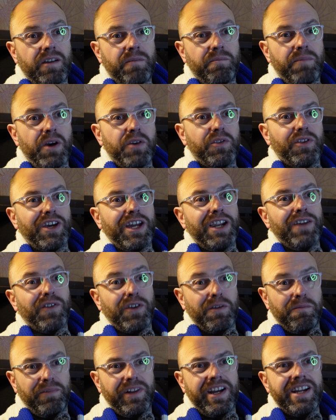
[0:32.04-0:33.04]
both kind of
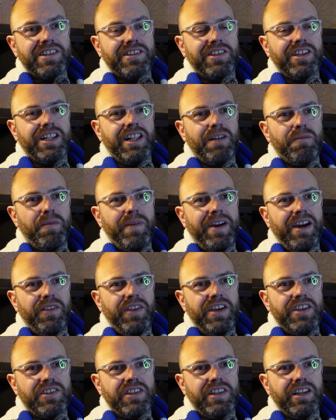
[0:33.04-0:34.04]
complained to the club about
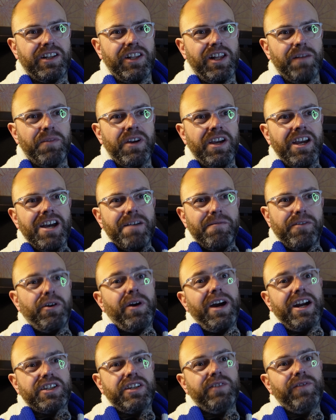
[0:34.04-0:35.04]
this, and the club
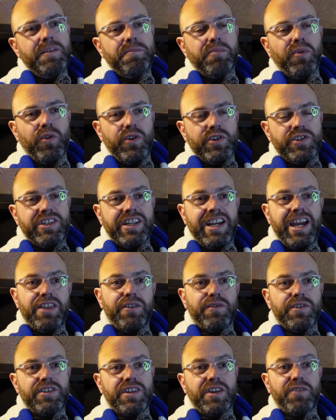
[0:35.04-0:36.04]
proactively brought us
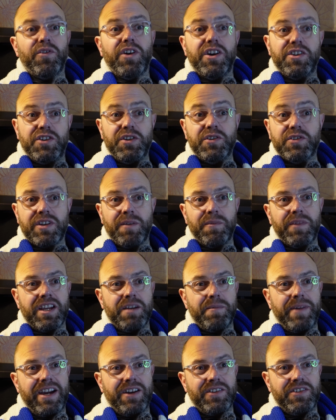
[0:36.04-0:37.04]
together and said, right, do
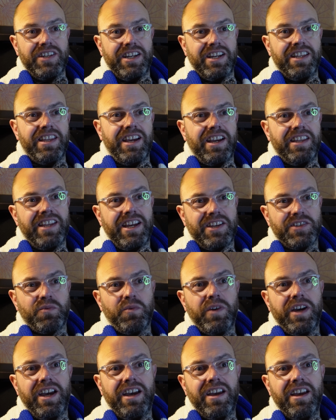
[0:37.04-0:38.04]
something about it. And that's
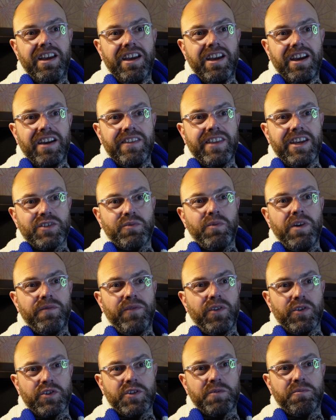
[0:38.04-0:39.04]
where
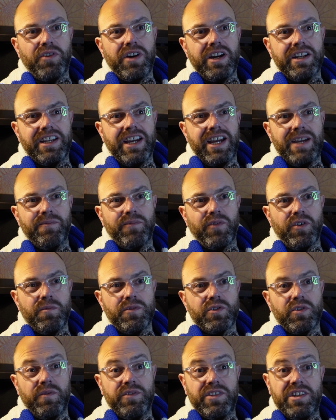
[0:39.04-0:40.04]
Fox's Pride came from.
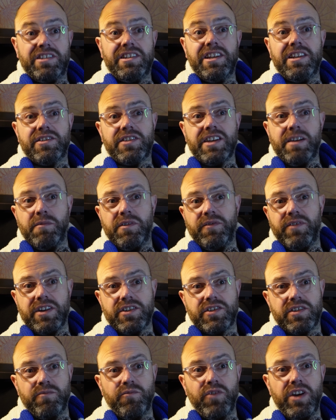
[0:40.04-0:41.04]
Which obviously since then we've
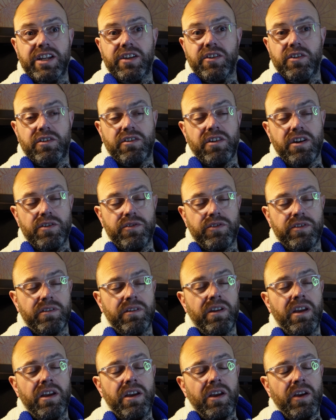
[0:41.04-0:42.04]
had some really good growth
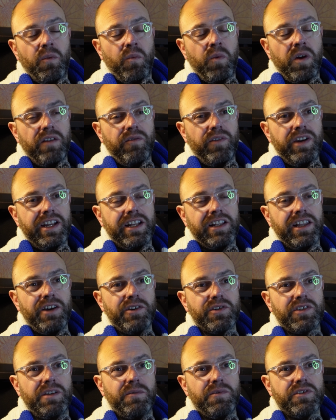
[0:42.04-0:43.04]
and worked really
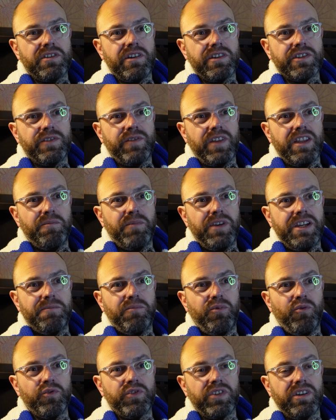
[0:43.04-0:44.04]
closely with lots of other
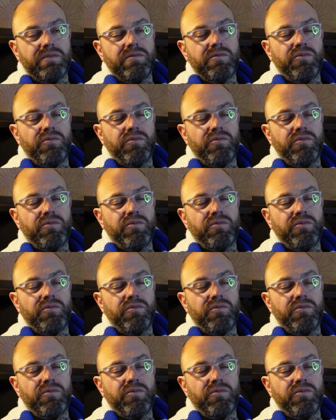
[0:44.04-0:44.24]
people. So